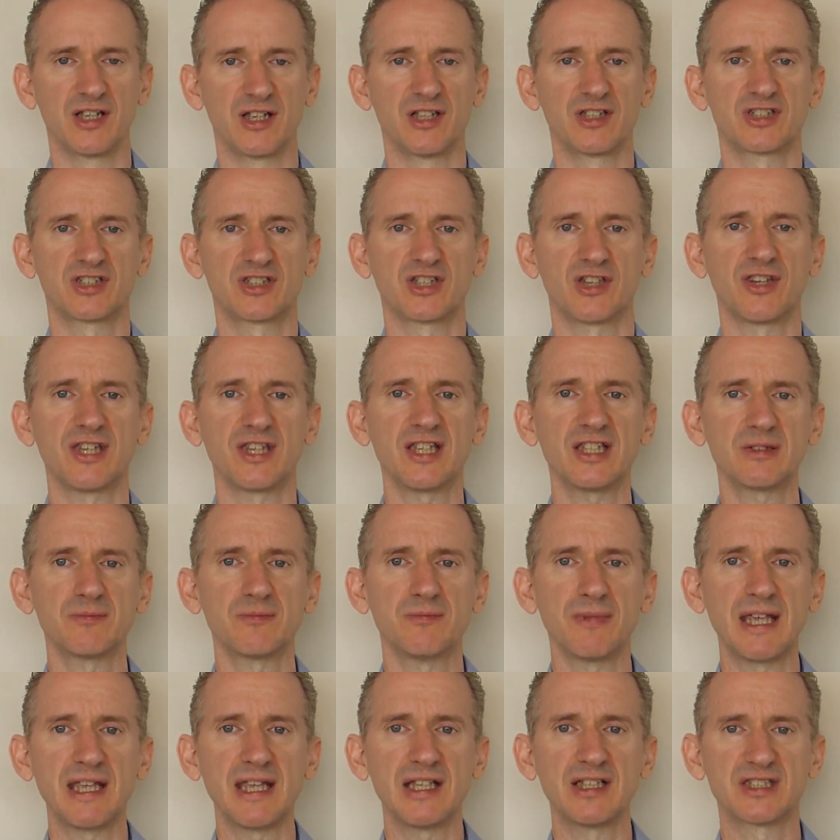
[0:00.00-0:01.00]
So this
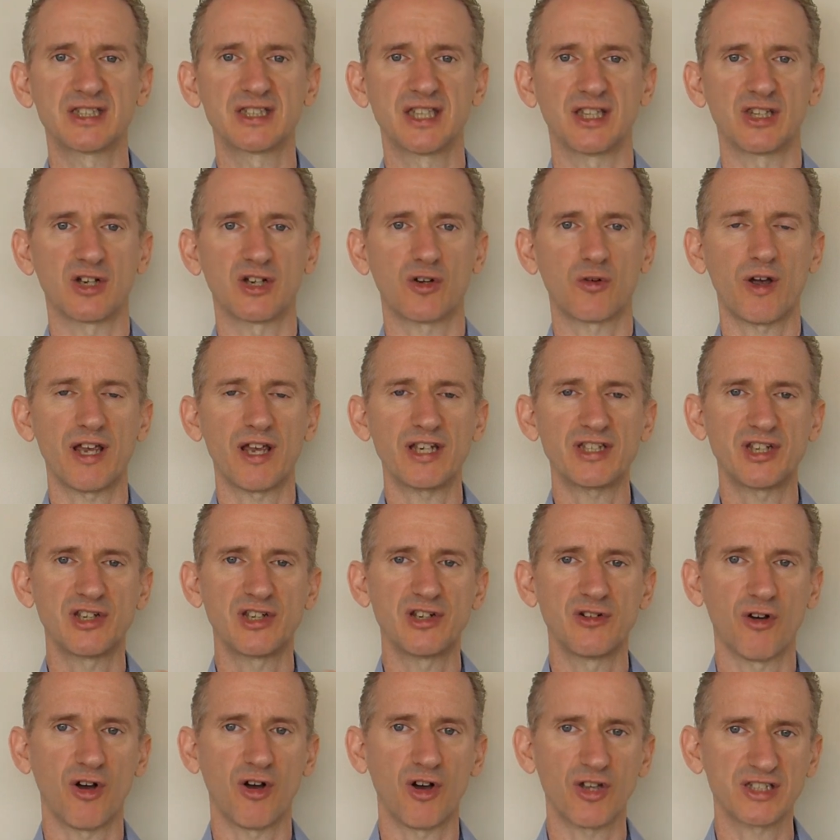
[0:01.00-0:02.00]
means that the question
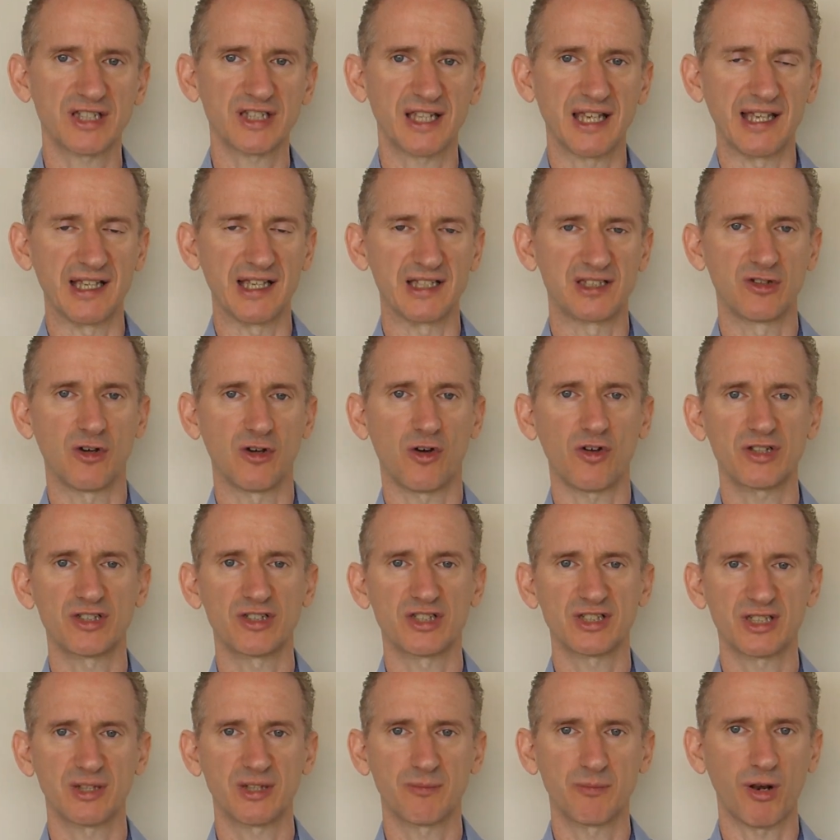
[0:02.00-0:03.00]
you're asking is not
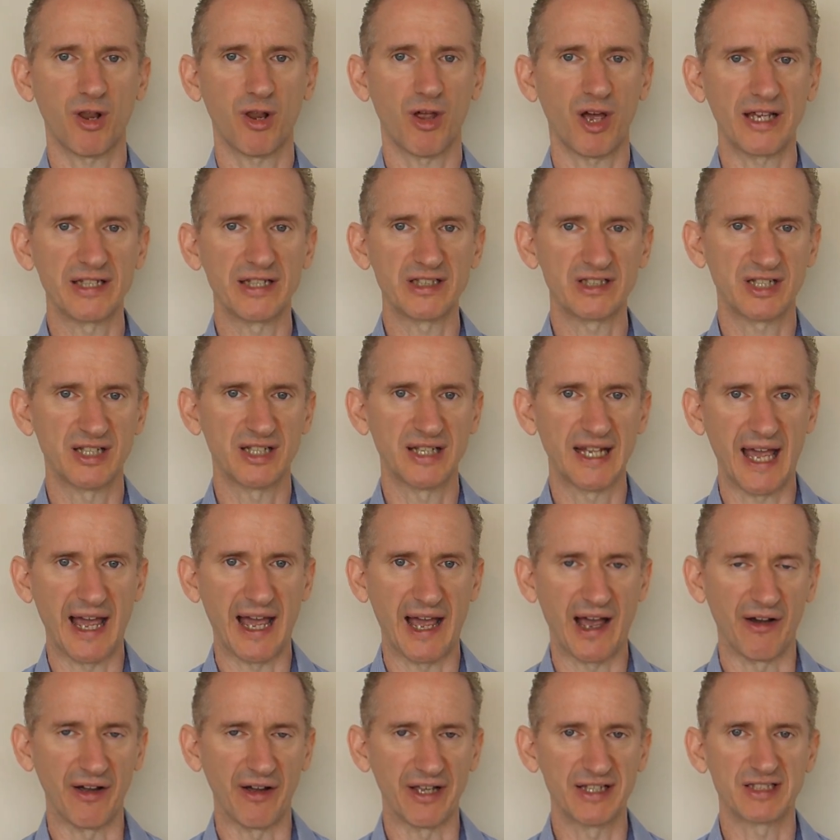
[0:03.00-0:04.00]
just applying to
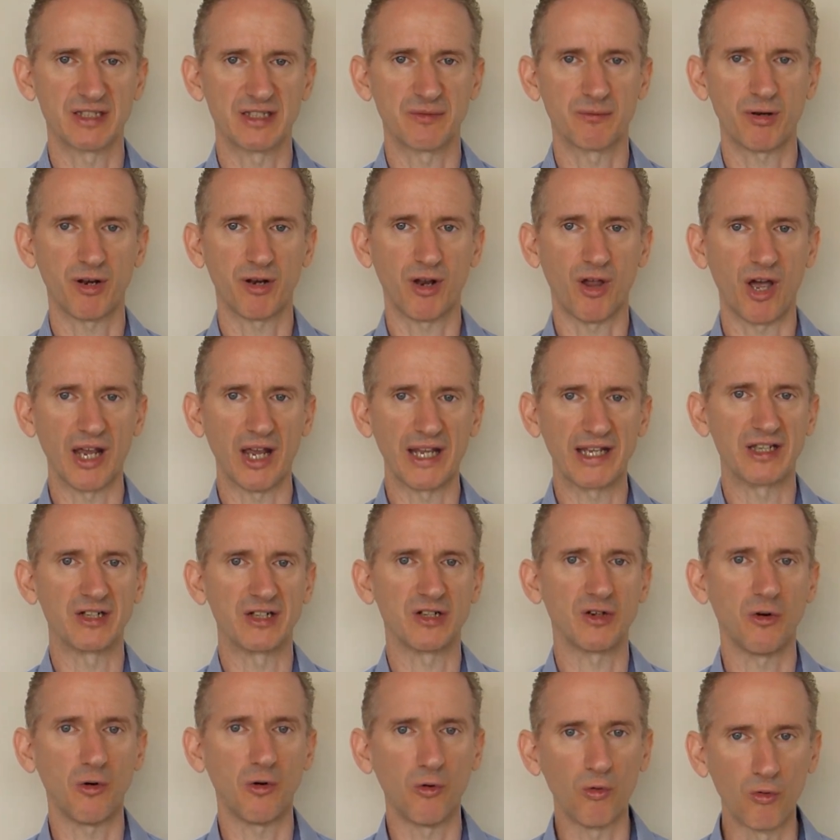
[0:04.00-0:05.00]
now, it's applying at
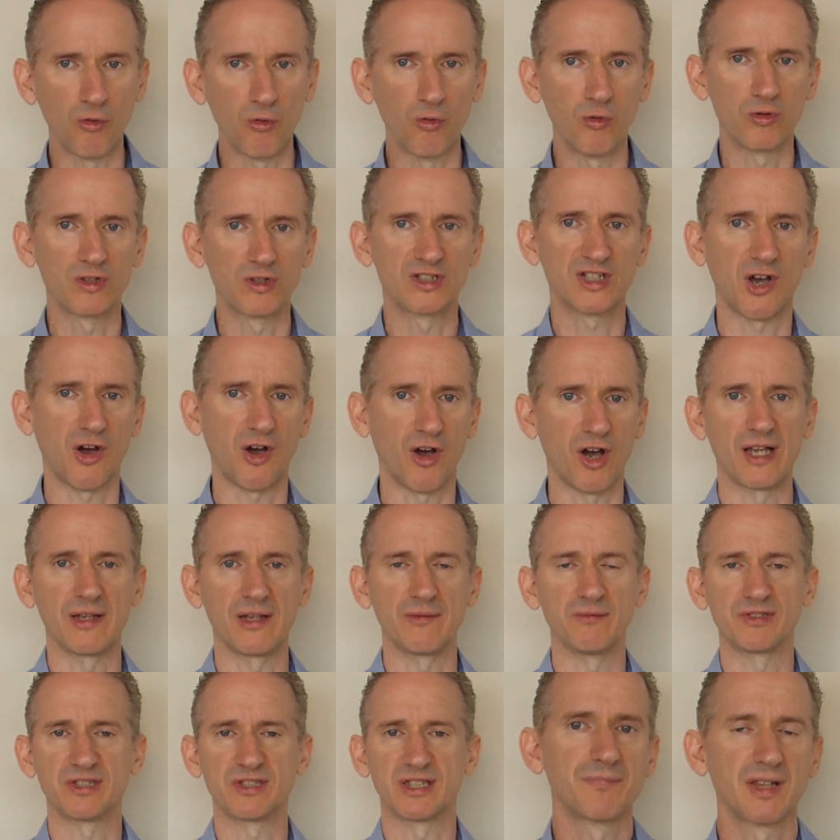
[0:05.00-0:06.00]
all
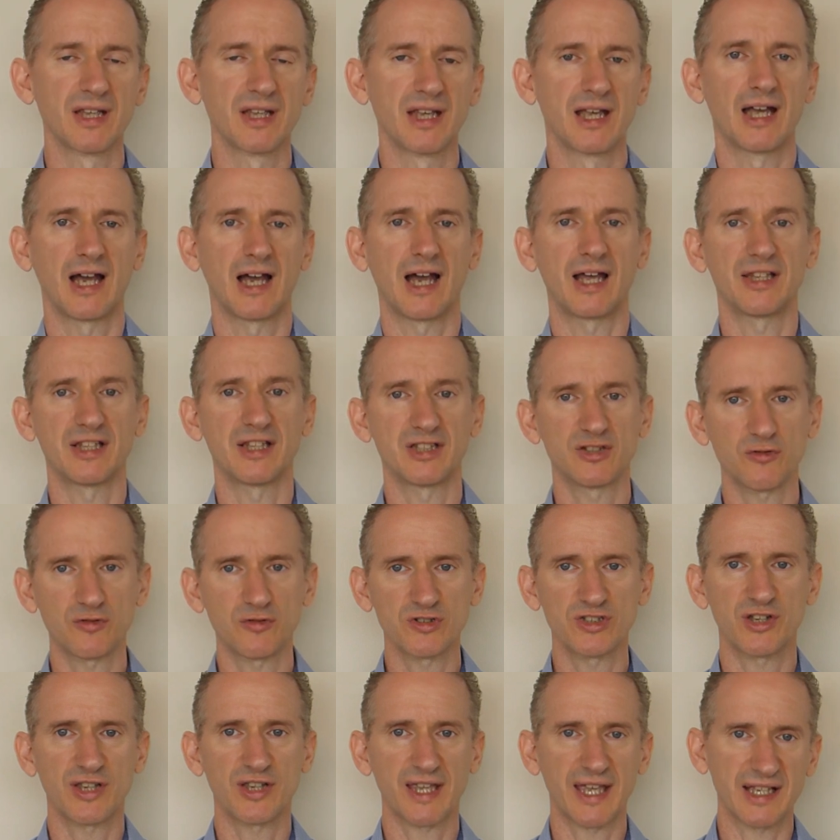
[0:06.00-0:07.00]
times. And this
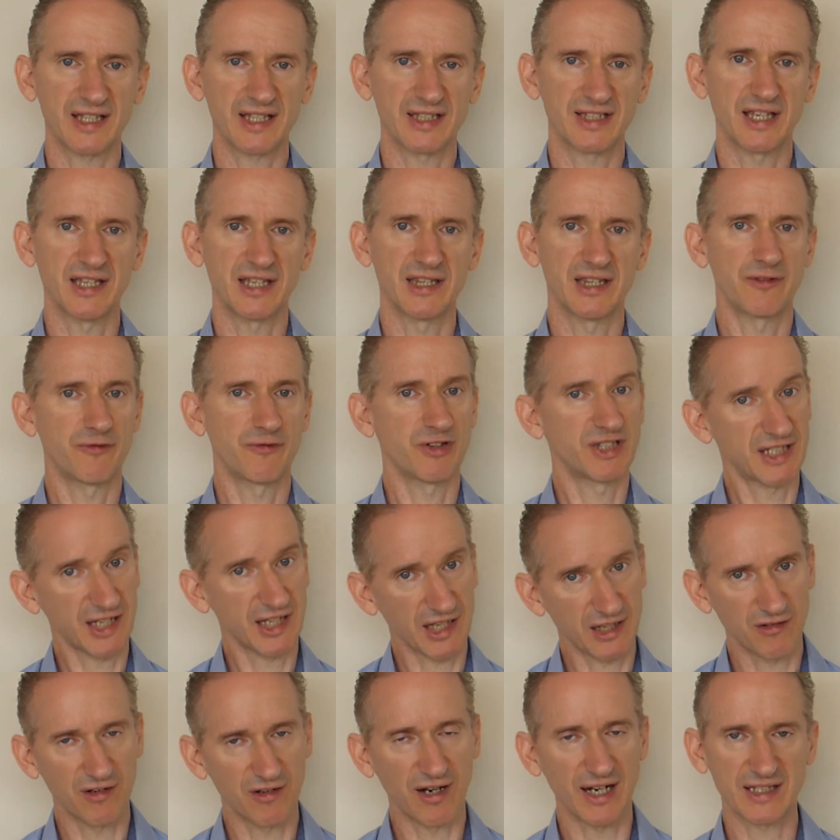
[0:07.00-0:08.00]
also kicks in the
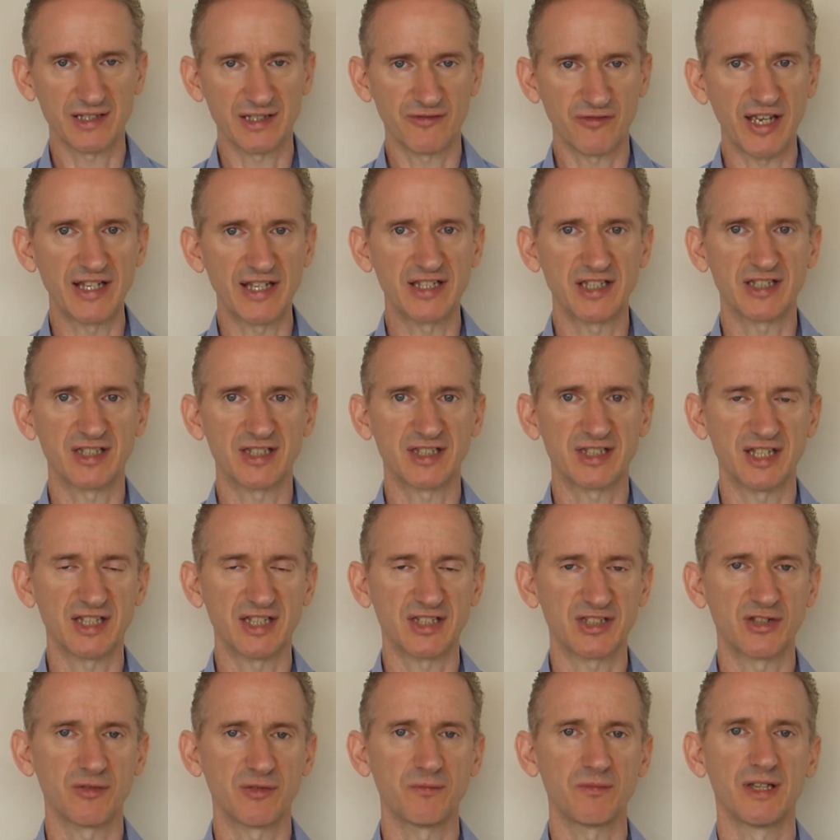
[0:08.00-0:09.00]
reticular activating
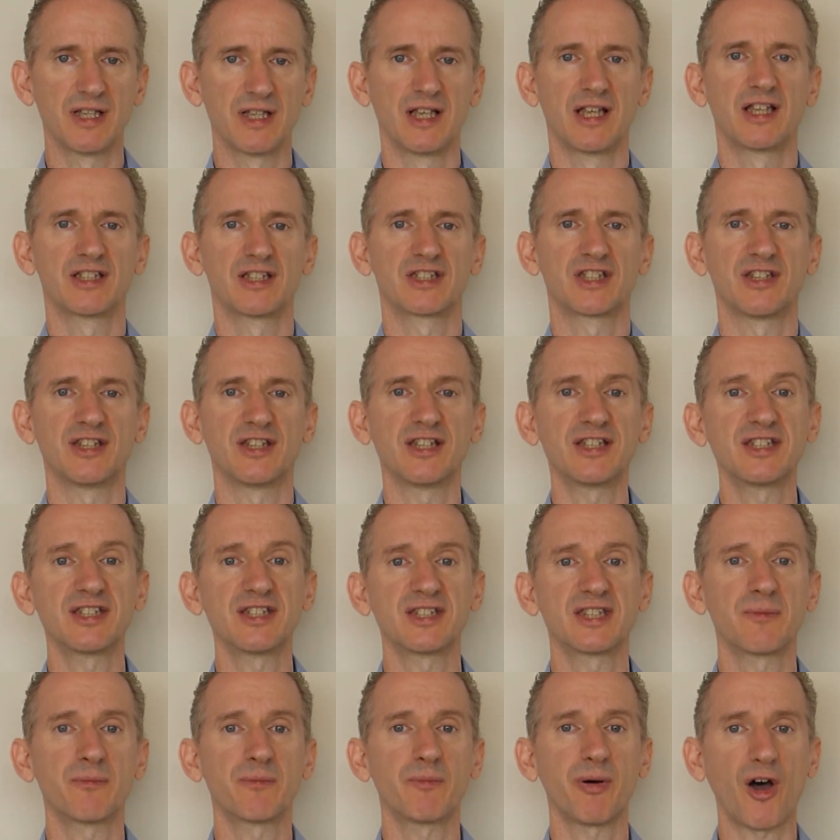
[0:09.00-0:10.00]
system. So this
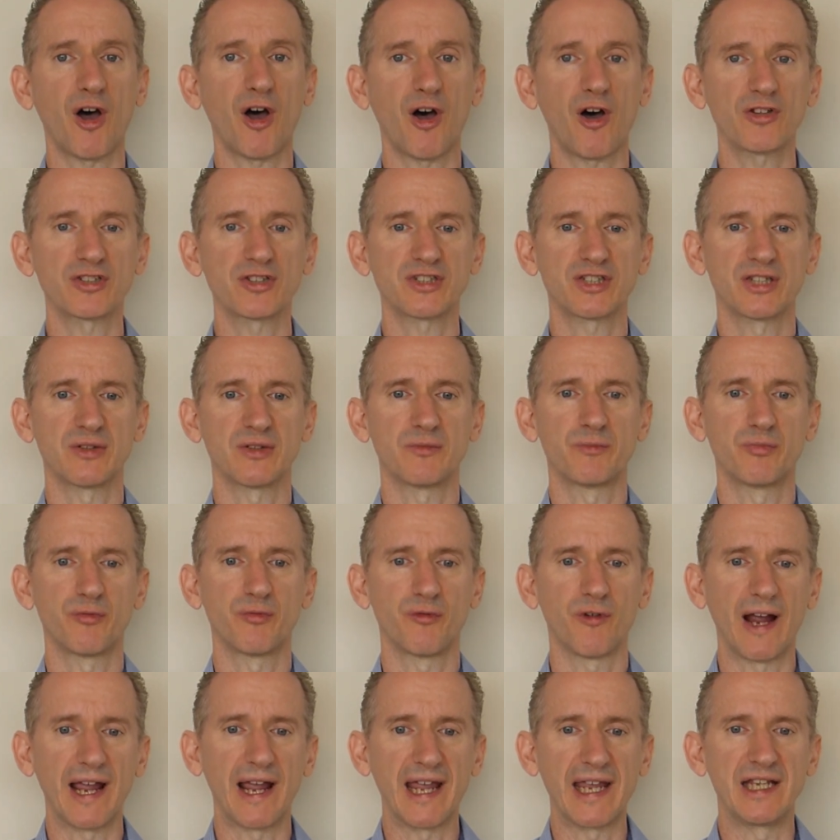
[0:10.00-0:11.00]
is the part of the
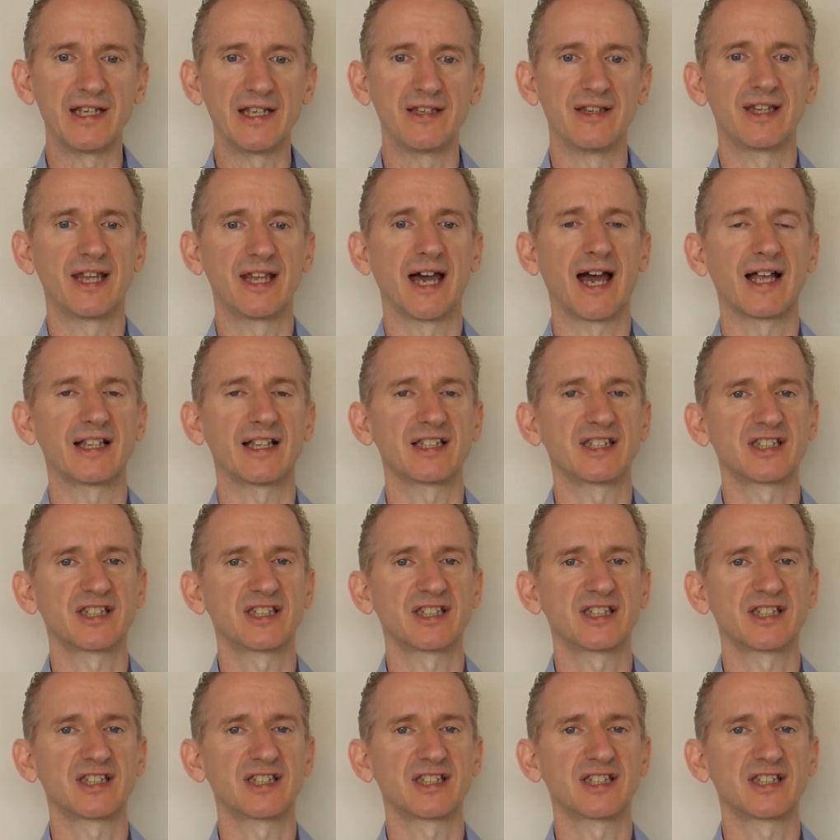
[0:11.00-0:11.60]
brain that